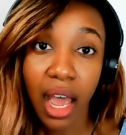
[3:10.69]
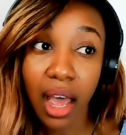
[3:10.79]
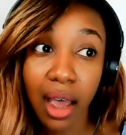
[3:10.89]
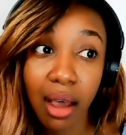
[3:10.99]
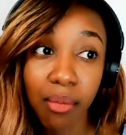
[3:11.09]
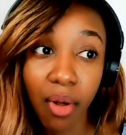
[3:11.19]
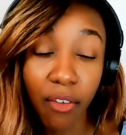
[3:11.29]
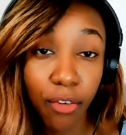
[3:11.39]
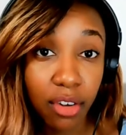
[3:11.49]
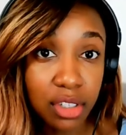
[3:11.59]
Um,
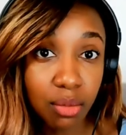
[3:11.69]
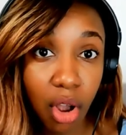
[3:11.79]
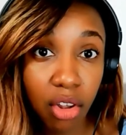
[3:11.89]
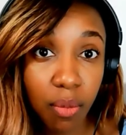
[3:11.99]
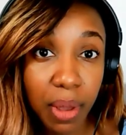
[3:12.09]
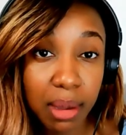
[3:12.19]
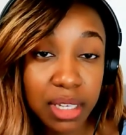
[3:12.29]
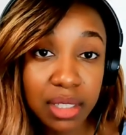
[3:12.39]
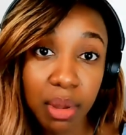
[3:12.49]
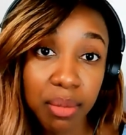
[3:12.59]
for smaller
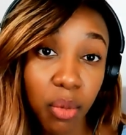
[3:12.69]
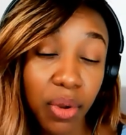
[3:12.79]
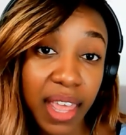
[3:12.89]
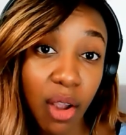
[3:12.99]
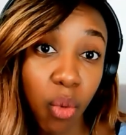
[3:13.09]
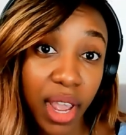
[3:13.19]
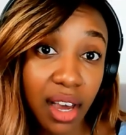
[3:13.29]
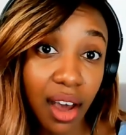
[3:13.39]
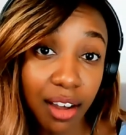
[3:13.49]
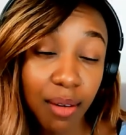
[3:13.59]
babies, maybe when they
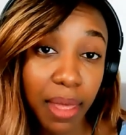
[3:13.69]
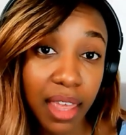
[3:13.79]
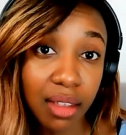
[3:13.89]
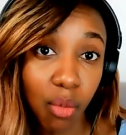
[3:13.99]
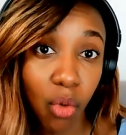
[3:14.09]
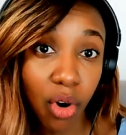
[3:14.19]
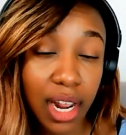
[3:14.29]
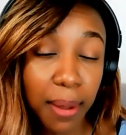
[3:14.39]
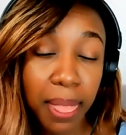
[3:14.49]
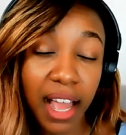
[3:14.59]
wake up in the morning,